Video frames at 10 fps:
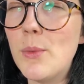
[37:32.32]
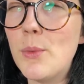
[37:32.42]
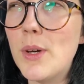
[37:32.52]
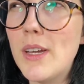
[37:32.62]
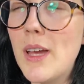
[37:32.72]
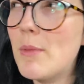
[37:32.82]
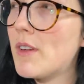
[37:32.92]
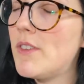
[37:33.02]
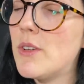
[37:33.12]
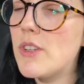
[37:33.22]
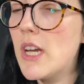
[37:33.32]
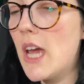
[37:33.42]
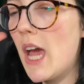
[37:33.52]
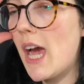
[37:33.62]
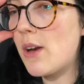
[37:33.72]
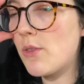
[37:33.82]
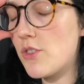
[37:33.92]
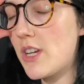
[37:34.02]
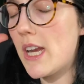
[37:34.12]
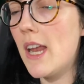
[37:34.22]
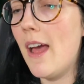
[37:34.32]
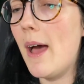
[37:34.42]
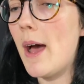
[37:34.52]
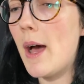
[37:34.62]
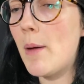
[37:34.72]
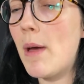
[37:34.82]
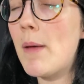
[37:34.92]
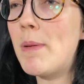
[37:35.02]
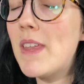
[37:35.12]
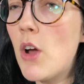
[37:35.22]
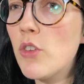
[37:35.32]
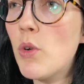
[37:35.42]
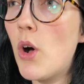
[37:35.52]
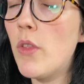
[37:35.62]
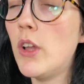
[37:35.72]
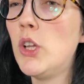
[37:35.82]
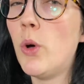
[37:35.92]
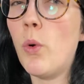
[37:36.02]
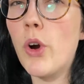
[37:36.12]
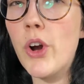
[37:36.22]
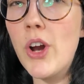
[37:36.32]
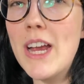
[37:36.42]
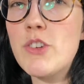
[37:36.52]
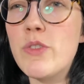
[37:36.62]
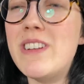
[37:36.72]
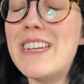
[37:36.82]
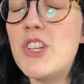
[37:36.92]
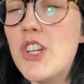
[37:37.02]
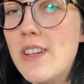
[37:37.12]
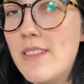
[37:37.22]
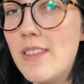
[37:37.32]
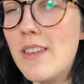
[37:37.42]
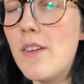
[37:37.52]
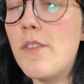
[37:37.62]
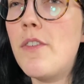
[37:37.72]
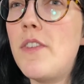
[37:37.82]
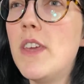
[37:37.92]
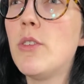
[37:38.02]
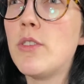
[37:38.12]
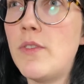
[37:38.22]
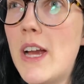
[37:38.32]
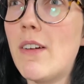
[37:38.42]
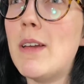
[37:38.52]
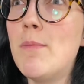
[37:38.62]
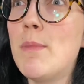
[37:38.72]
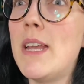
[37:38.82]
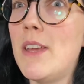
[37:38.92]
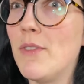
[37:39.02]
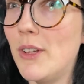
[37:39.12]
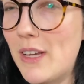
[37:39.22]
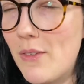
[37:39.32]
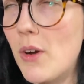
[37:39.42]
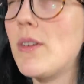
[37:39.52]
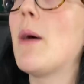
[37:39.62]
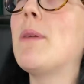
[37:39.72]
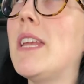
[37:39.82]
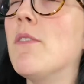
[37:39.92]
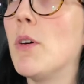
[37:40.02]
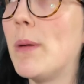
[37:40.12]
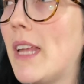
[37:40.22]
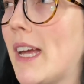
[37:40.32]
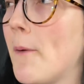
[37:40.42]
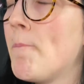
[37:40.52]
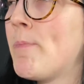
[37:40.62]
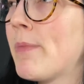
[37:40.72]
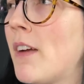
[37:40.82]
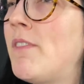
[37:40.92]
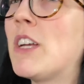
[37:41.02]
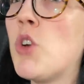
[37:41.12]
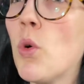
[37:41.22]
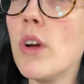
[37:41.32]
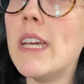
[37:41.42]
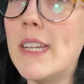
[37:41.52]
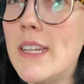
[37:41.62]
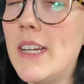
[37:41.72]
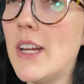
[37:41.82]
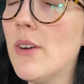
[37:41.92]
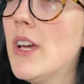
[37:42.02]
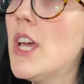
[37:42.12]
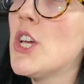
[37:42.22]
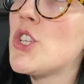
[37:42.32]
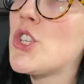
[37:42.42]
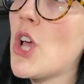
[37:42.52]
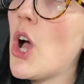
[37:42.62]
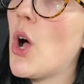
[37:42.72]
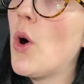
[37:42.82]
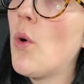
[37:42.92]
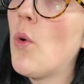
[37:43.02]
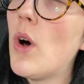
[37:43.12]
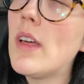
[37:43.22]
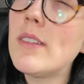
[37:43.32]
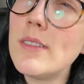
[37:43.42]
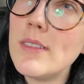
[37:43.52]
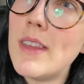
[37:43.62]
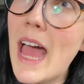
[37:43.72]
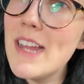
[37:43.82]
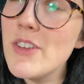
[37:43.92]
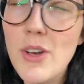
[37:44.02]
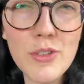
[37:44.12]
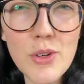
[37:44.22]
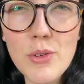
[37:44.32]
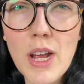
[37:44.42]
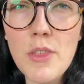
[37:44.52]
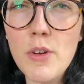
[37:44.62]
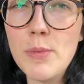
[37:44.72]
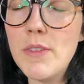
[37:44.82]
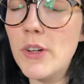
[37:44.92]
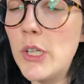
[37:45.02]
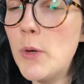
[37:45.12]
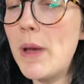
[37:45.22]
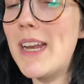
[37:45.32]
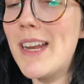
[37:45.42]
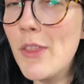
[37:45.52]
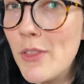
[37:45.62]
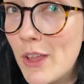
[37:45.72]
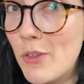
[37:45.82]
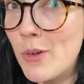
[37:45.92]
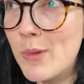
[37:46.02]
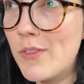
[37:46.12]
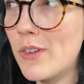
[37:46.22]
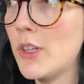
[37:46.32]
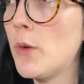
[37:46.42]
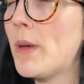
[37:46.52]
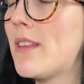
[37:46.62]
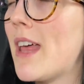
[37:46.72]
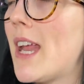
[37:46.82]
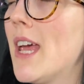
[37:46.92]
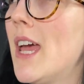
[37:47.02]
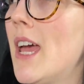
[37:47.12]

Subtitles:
what? I'm confused. I don't understand. And but then also all the lore and traditions feels very medieval, like, or not medieval, but like Victorian, you know? So that's also kind of throwing me for a loop. And another thing throwing me for a loop is that